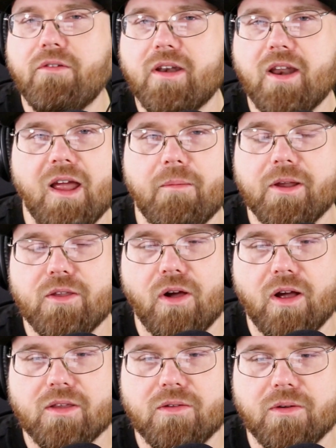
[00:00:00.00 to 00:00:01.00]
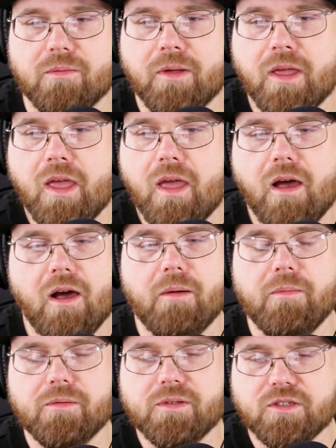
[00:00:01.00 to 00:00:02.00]
time I talked to him, um,
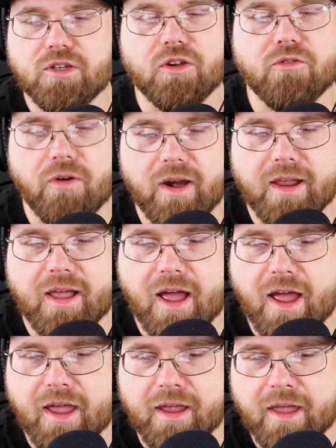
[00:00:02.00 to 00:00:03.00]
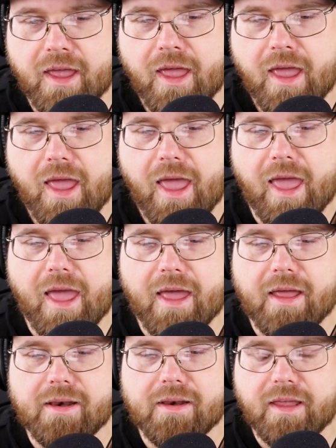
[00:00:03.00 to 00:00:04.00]
he was such a great guy
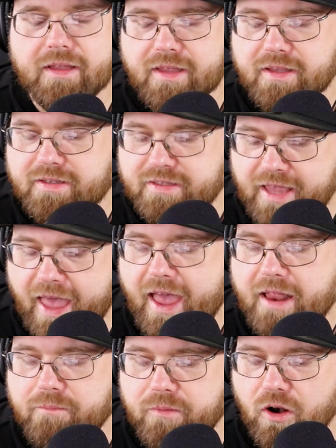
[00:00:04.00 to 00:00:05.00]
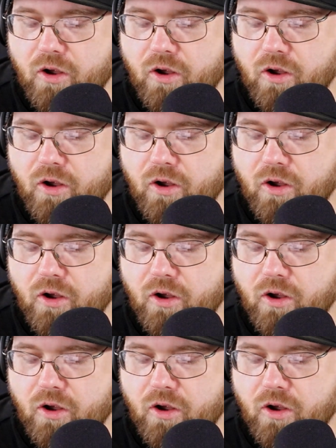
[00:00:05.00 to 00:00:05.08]
and it, it's sad. You know,